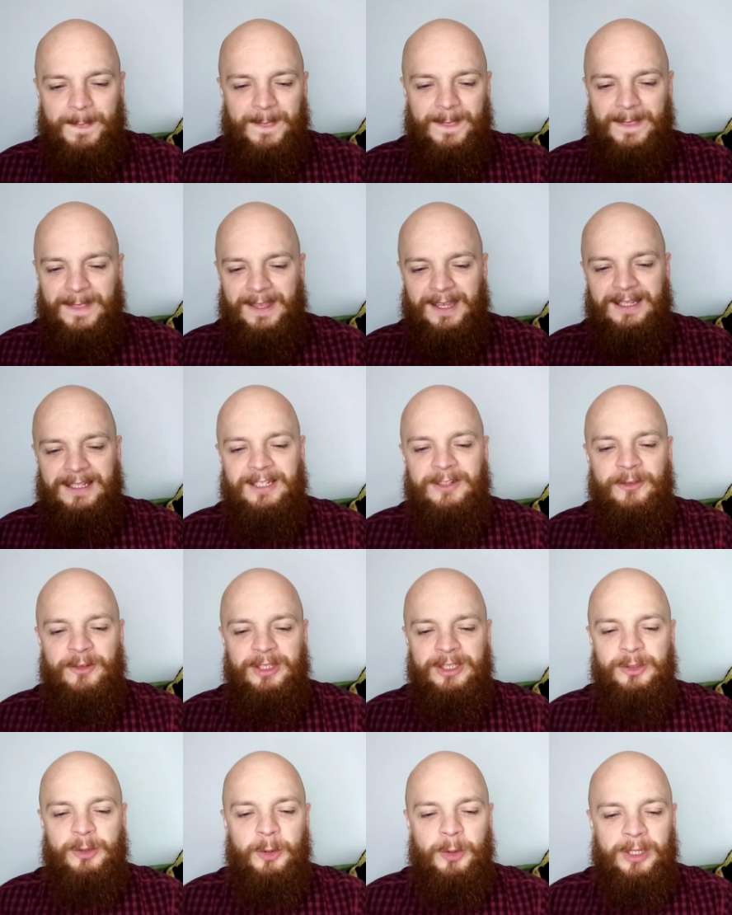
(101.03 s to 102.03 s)
It didn't really
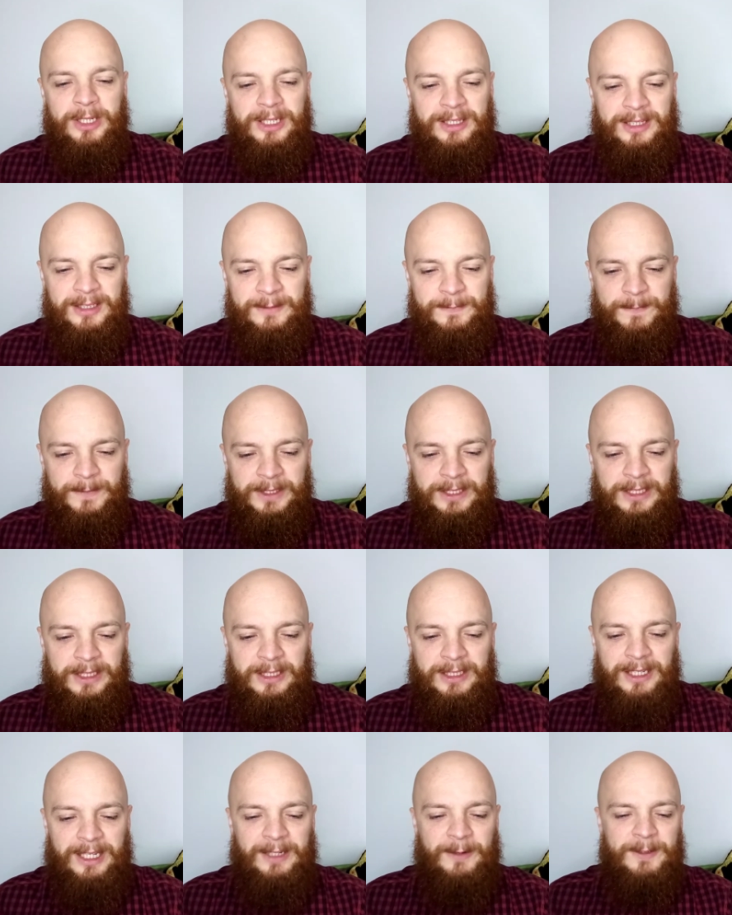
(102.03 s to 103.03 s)
do anything.
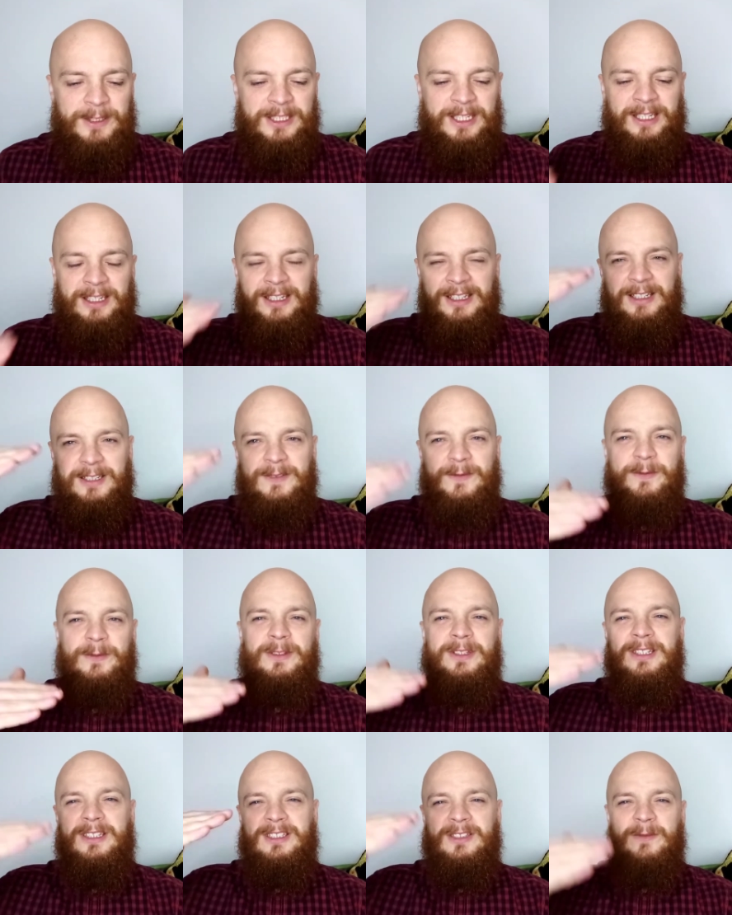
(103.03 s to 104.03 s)
And it was kind of this...
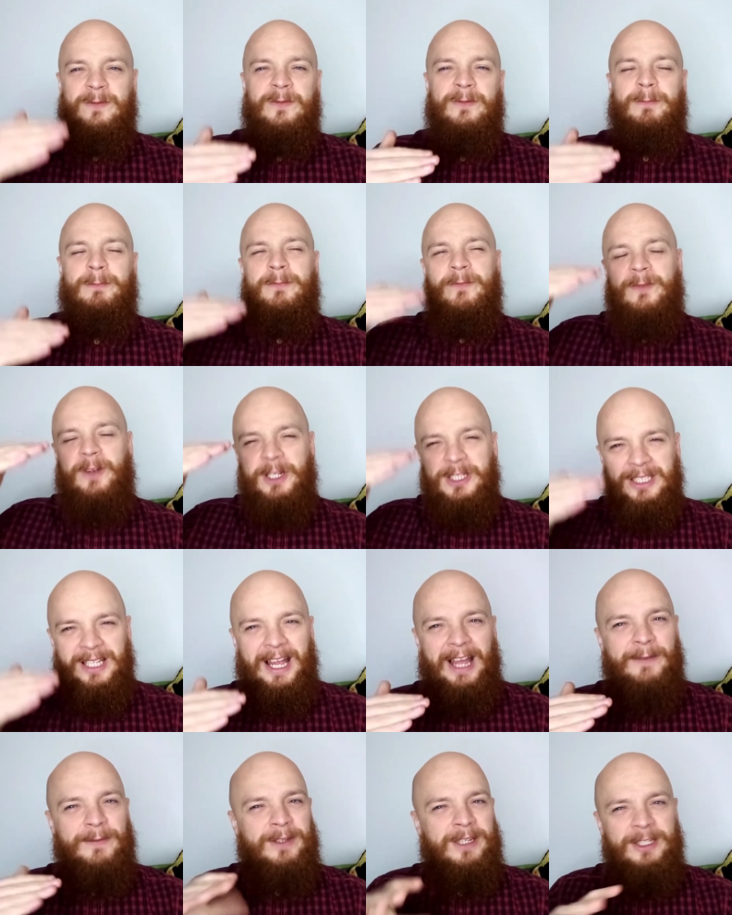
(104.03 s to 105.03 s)
this first
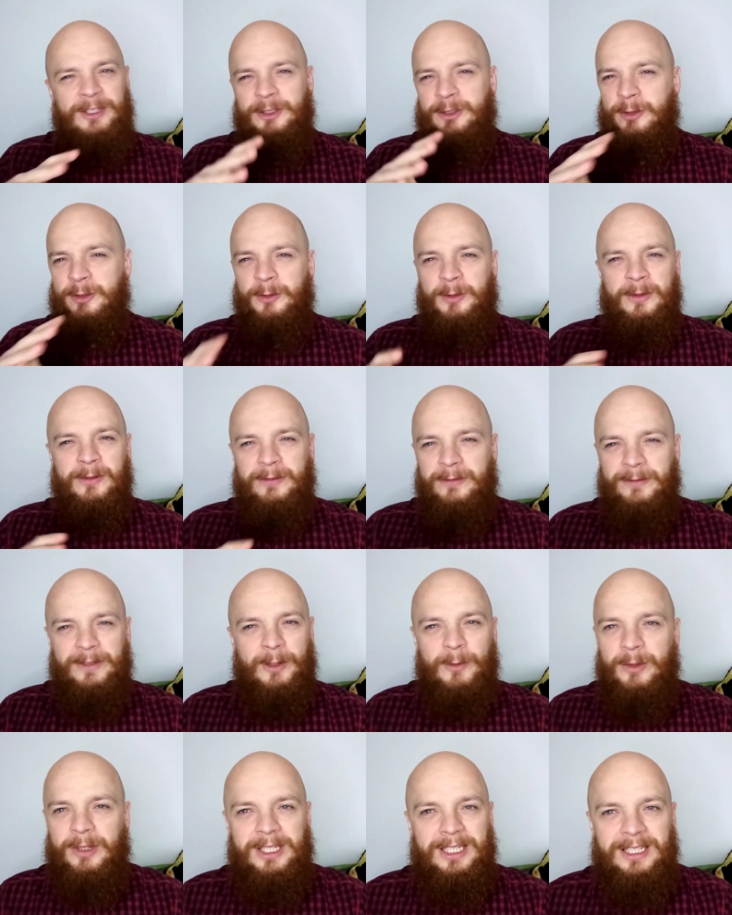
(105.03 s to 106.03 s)
half of this show
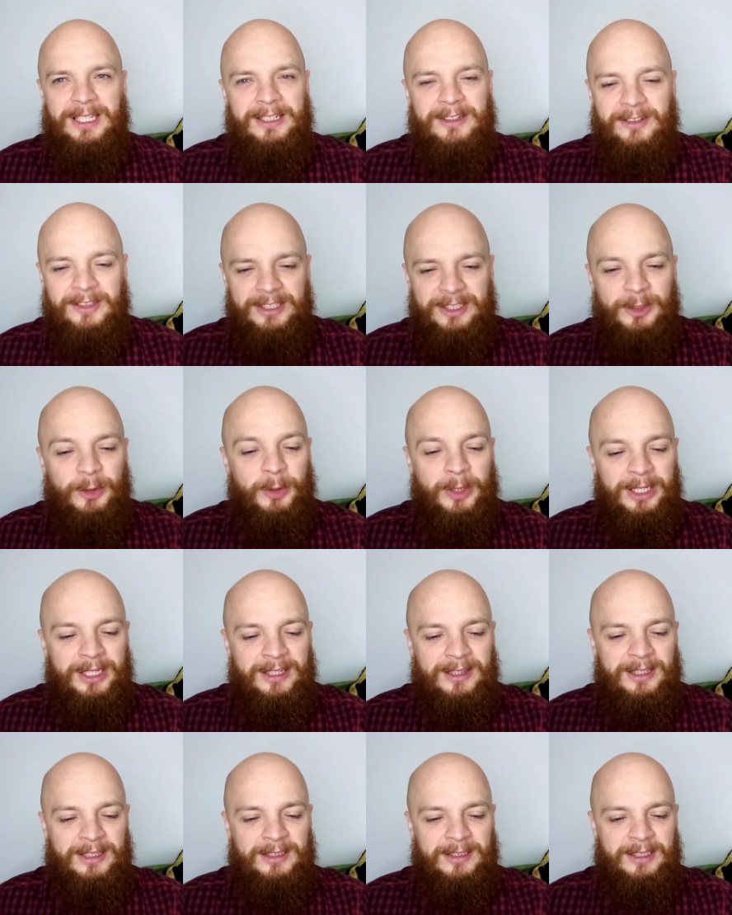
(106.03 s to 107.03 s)
felt like it didn't really do
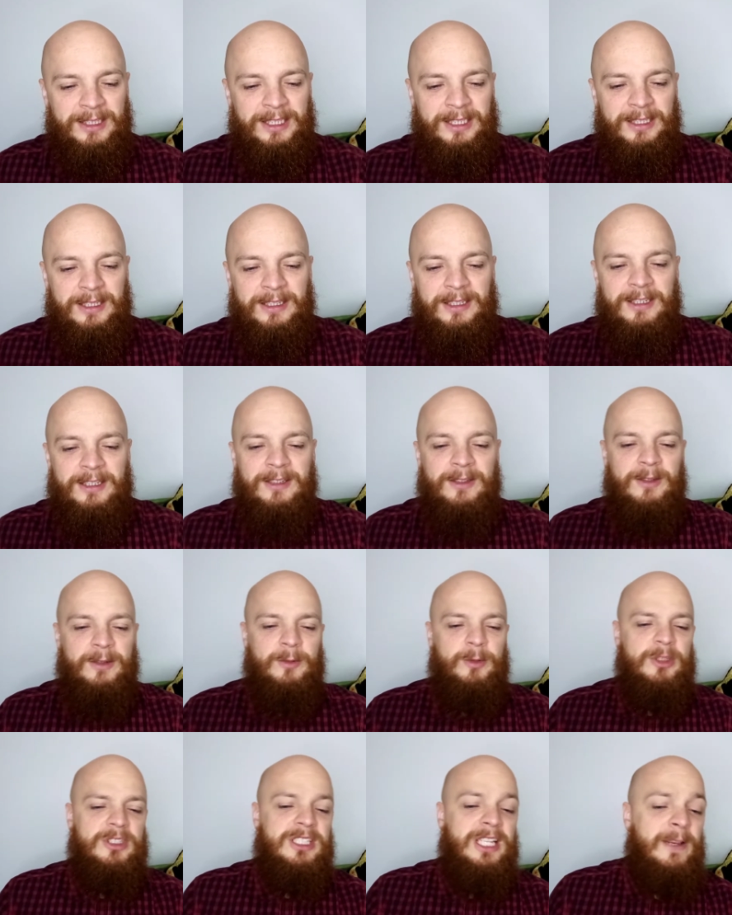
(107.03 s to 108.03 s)
anything.
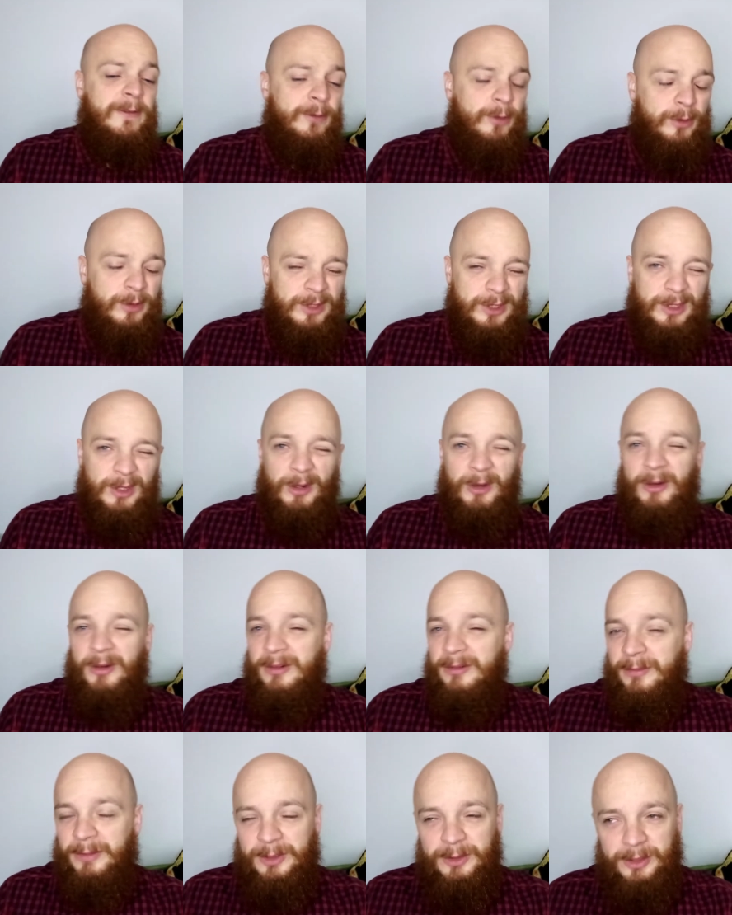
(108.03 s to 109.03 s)
Got Seth Rollins
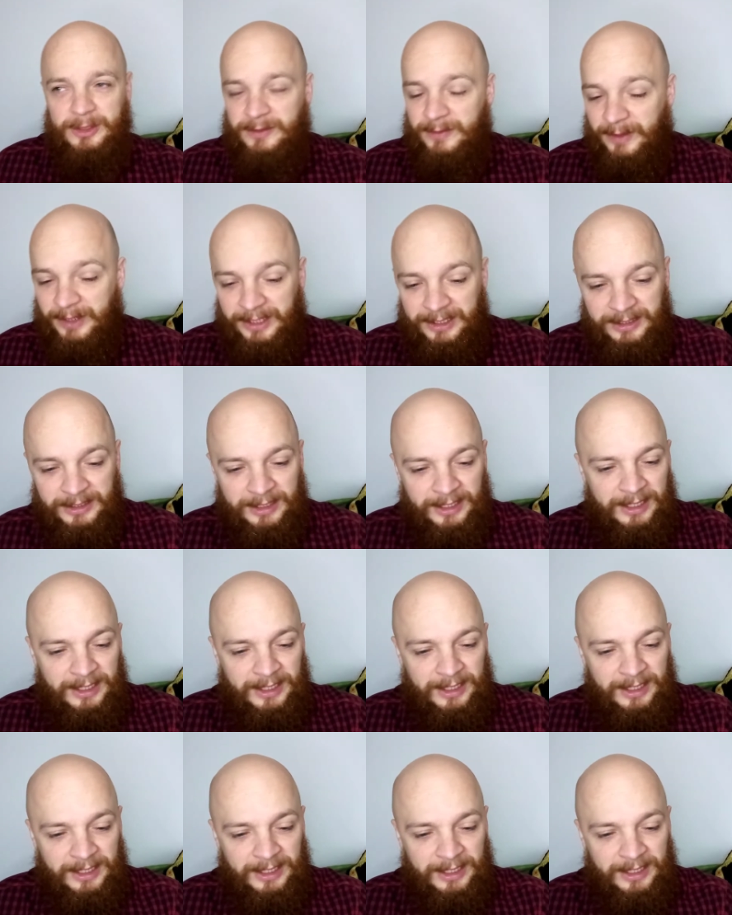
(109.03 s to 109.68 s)
talking, which was fine.